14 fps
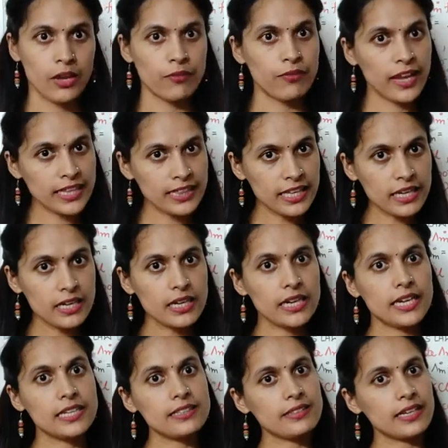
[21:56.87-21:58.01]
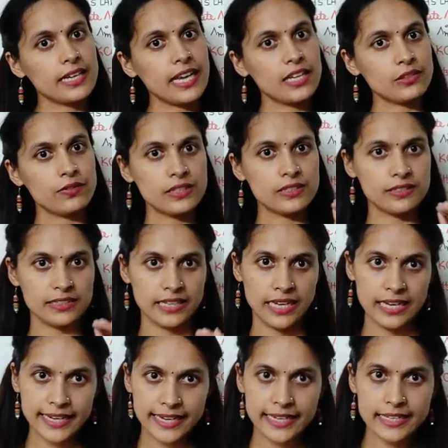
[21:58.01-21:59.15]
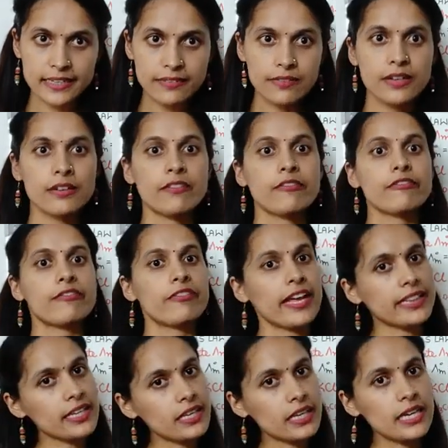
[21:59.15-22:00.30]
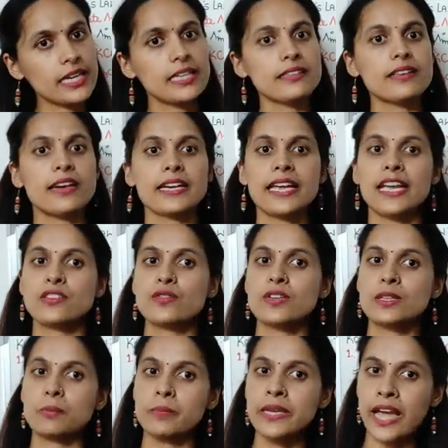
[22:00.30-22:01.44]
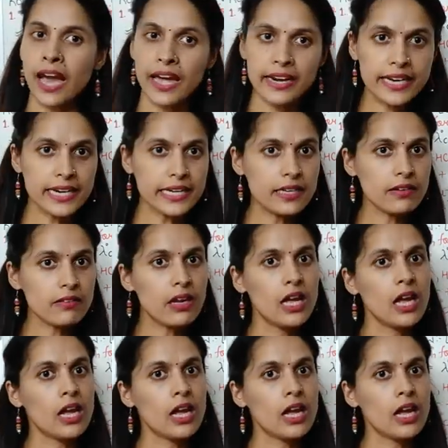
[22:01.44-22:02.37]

Whether it is attached with Cl negative, whether it is attached with Br negative,